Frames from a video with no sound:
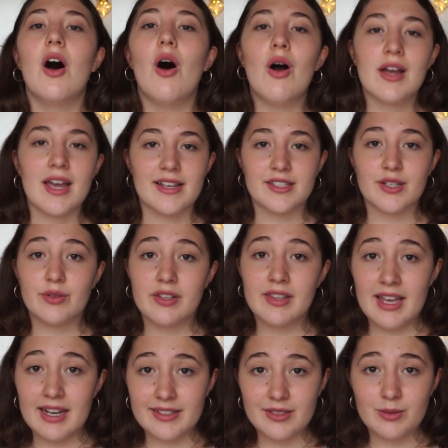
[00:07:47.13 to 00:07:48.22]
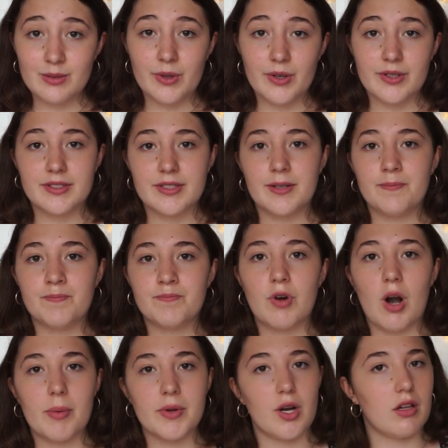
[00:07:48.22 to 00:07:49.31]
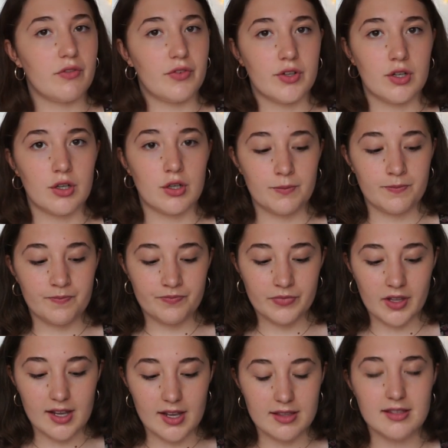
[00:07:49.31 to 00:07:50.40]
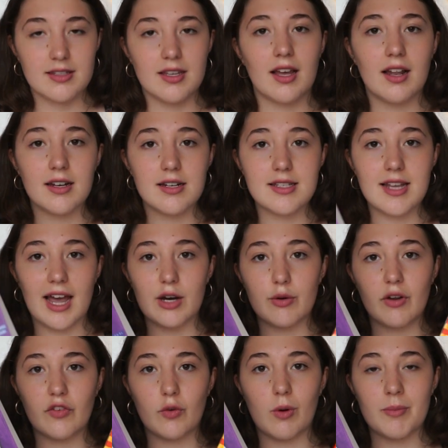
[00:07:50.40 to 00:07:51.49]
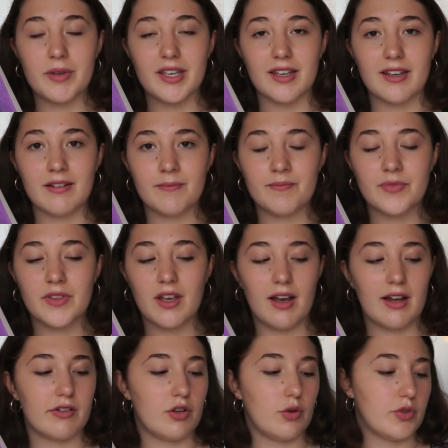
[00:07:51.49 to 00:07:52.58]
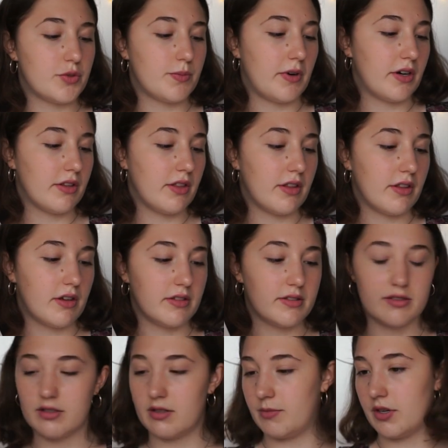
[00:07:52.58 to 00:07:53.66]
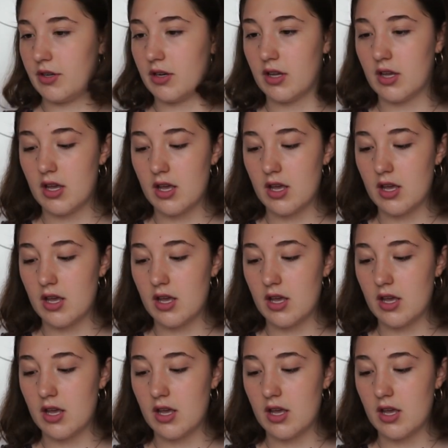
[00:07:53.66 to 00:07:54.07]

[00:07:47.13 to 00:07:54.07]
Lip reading: Okay, so the next two books, probably all of you know, it's Diary of a Wimpy Kid. I don't know which part that is, but